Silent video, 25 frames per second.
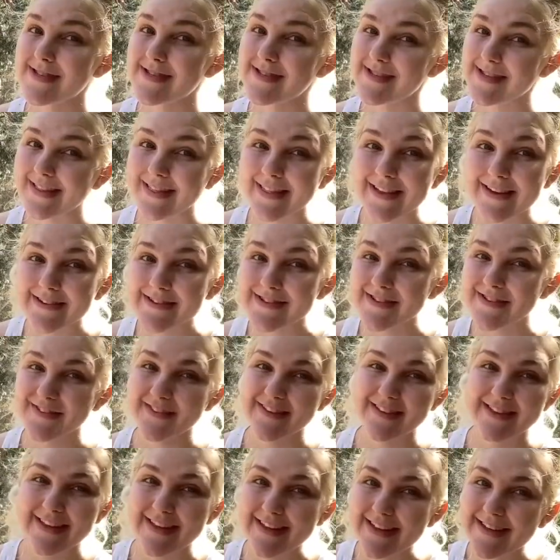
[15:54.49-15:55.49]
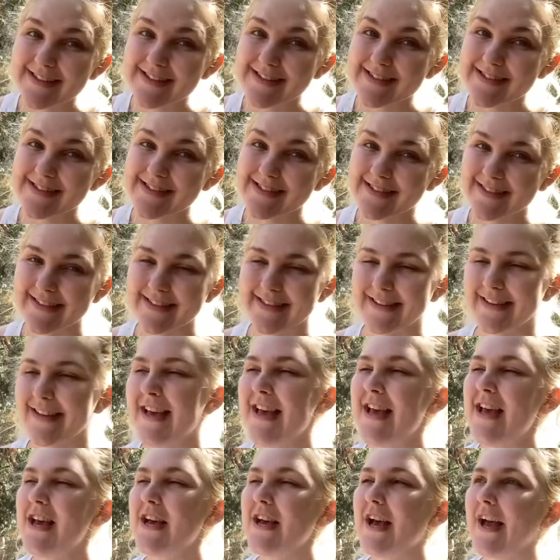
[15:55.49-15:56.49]
in Los Feliz.
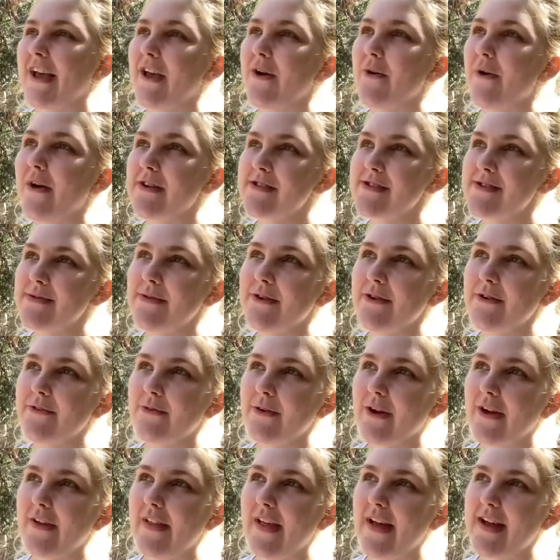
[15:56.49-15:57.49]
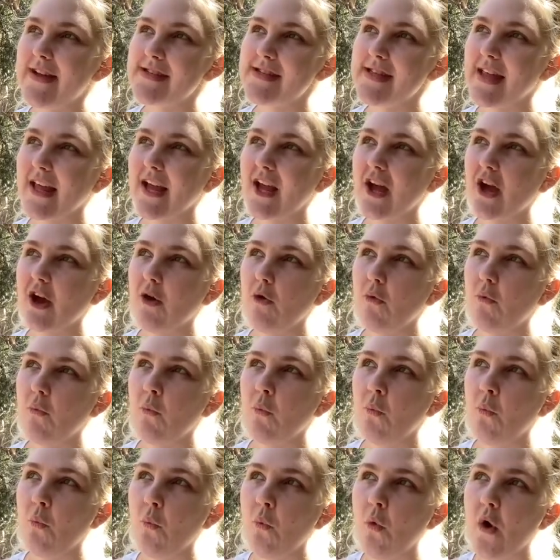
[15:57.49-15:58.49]
You also want to realize, like,
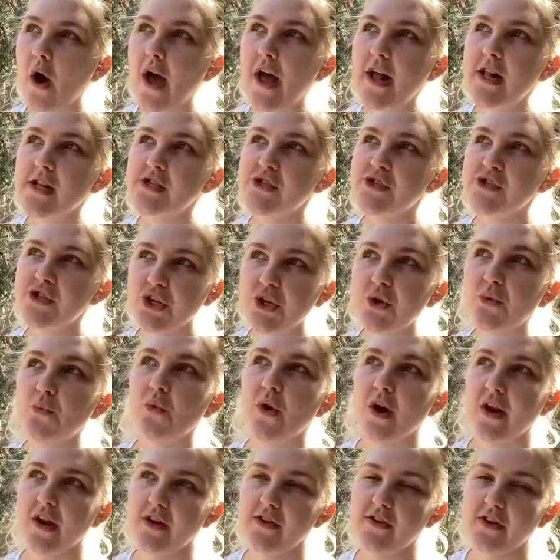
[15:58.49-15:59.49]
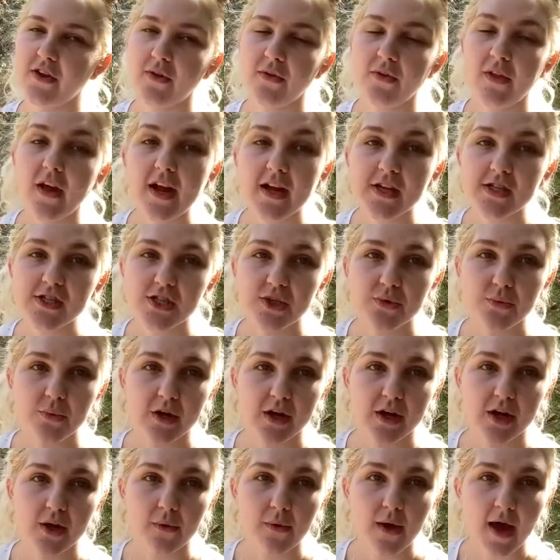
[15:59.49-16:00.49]
what do you want to do? Like, do you
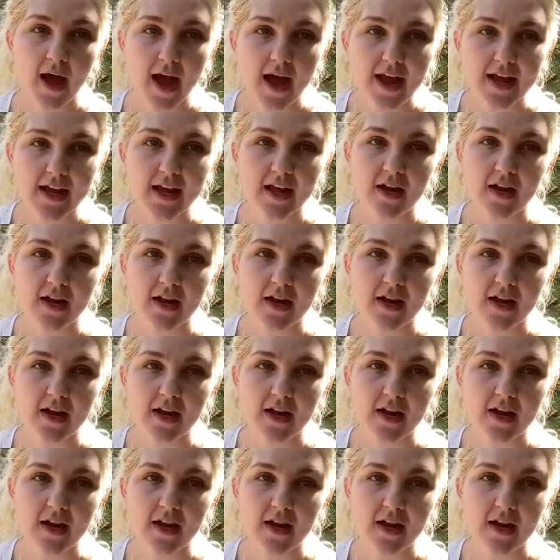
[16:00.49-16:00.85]
want to go hiking